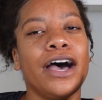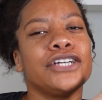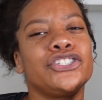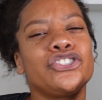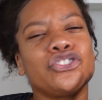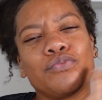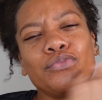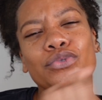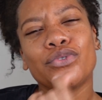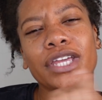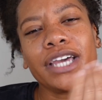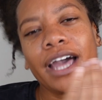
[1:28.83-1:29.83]

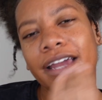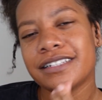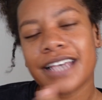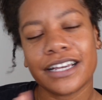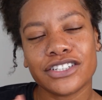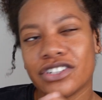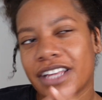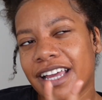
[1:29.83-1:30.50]
smoothing kind of texture.